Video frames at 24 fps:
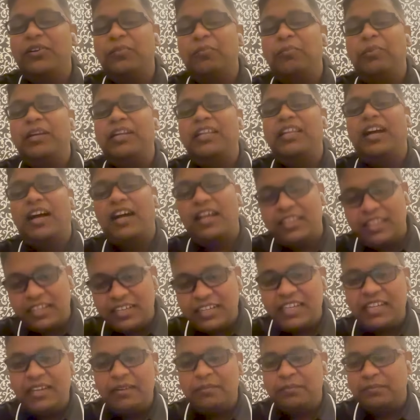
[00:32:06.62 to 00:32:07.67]
to build the
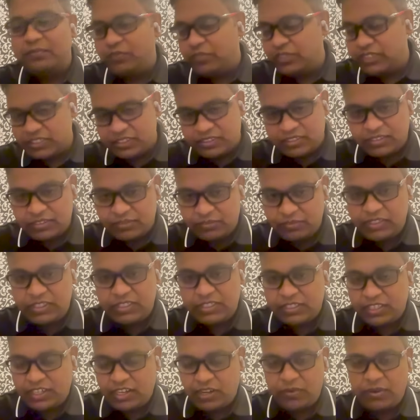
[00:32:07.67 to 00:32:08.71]
other game, which is
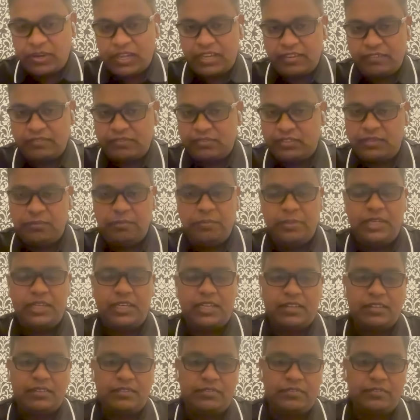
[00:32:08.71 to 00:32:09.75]
now live in
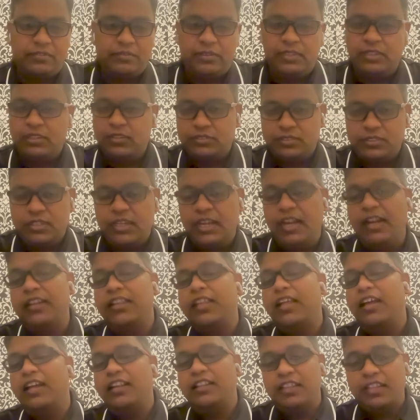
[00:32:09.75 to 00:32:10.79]
beta.
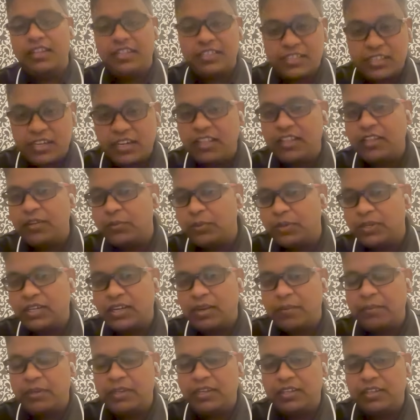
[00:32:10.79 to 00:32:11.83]
And then there is another one
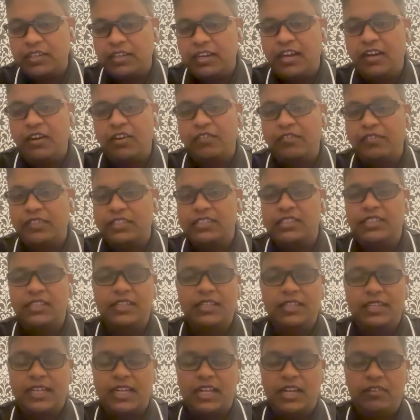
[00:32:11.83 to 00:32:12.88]
coming end of this
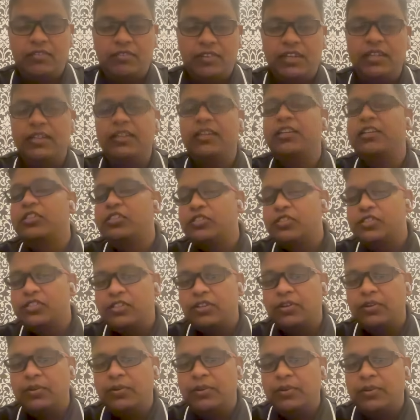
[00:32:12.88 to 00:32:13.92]
year in alpha.
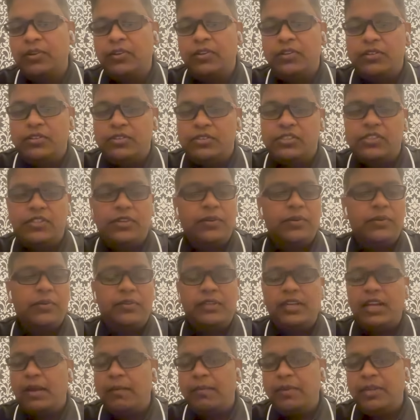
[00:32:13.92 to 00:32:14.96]
So
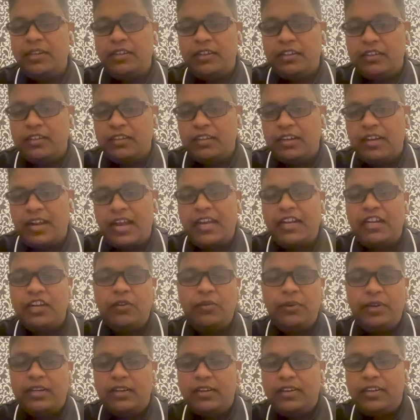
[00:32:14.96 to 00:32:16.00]
yeah, I mean, right
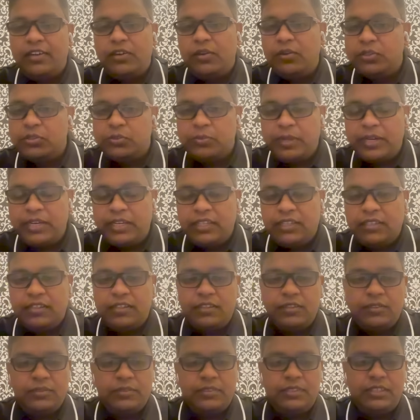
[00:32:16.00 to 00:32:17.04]
now it looks very,
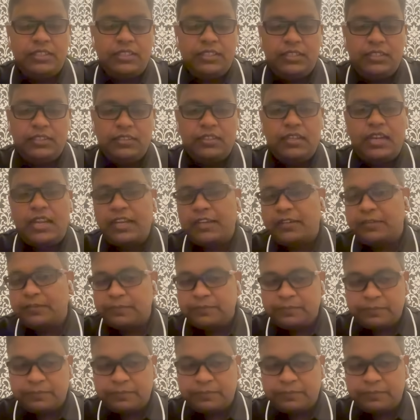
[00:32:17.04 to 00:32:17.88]
you know, like